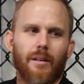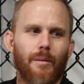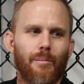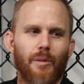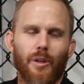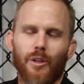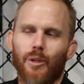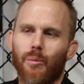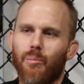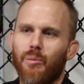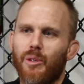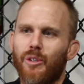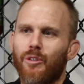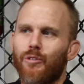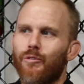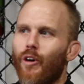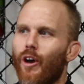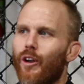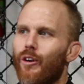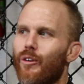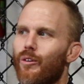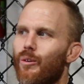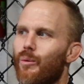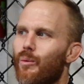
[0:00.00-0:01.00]
I'm not the best
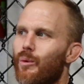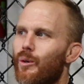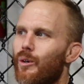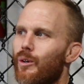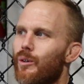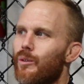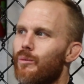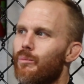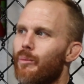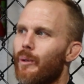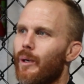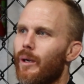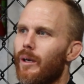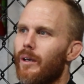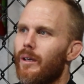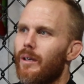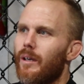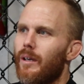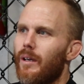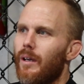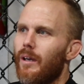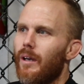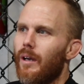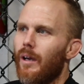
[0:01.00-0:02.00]
fighter in the world, but
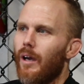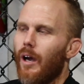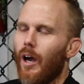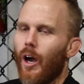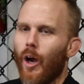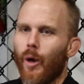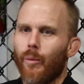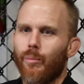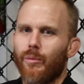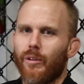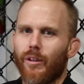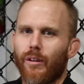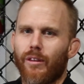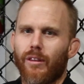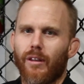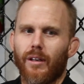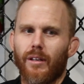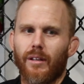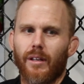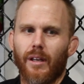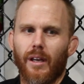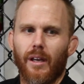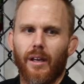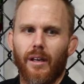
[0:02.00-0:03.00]
I hope to think
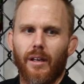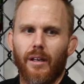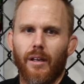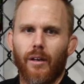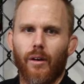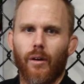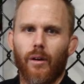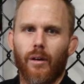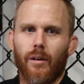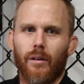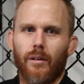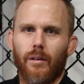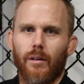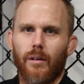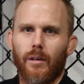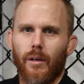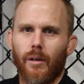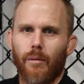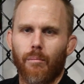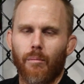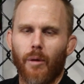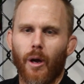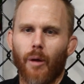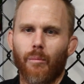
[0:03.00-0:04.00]
that, you know,
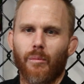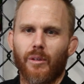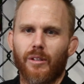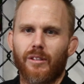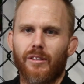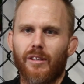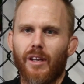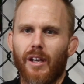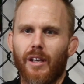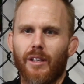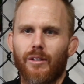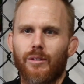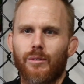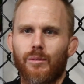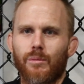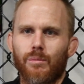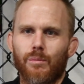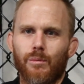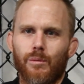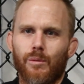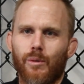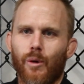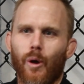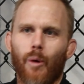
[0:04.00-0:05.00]
my mistakes
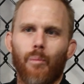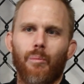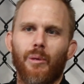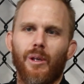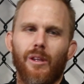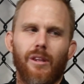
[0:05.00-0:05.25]
will not be